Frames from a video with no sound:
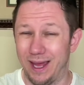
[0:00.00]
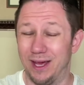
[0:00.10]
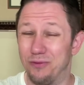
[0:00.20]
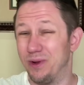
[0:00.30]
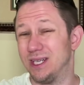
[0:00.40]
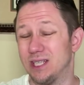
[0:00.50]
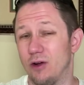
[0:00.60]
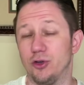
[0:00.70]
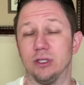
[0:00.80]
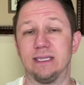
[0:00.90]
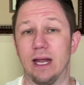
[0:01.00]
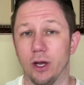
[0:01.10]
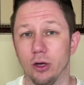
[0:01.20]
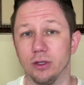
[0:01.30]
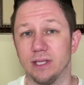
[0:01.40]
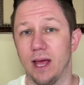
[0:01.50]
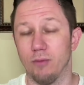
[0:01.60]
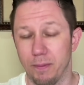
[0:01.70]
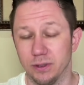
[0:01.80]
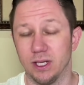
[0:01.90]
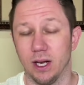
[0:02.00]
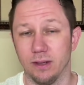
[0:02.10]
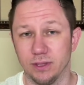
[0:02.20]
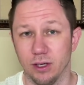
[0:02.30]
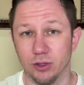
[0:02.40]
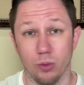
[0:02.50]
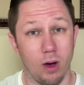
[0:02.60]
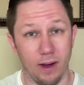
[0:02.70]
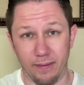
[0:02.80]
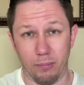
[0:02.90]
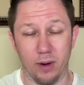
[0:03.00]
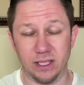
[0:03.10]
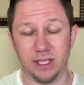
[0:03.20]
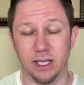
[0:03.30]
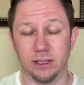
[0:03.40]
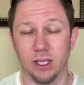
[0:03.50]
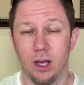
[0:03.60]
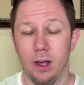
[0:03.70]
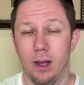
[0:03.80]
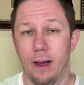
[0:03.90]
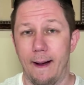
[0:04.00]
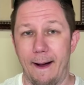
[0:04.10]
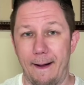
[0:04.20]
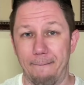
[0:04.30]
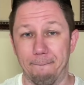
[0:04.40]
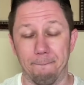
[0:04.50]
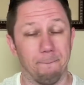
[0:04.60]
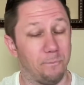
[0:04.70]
and reach out to senators and representatives here as well and the presidents. Um,